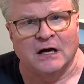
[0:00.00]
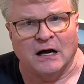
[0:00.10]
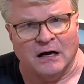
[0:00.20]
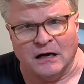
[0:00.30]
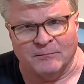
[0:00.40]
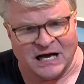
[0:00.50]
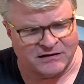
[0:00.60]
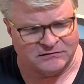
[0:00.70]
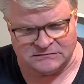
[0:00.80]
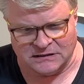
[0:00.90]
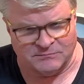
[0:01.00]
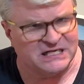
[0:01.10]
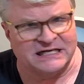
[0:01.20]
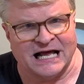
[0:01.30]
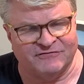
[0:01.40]
about a
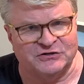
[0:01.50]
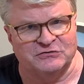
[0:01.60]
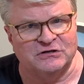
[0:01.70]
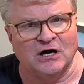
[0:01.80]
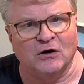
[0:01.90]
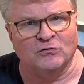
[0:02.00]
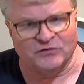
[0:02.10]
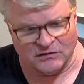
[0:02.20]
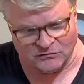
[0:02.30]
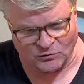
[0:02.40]
minute after you go, the